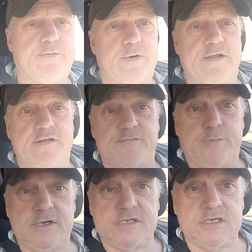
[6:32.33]
out where this
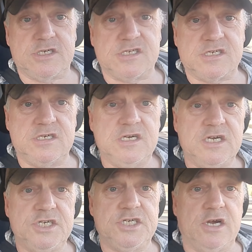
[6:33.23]
piece of
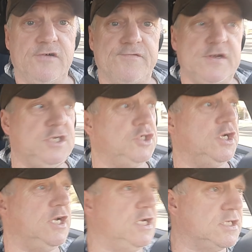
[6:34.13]
shellfish
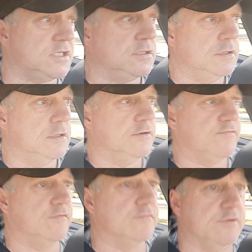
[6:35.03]
is
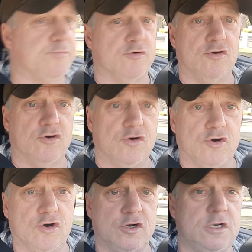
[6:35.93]
from the
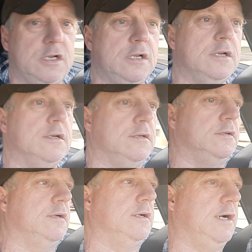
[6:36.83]
prawn.
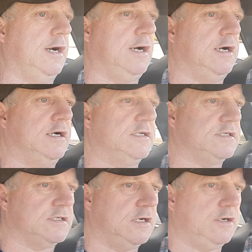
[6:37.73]
Uh,
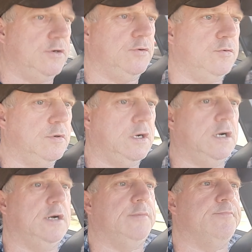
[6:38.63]
so,
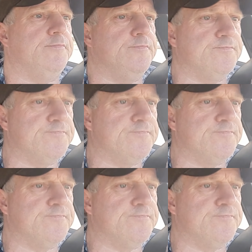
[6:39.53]
um,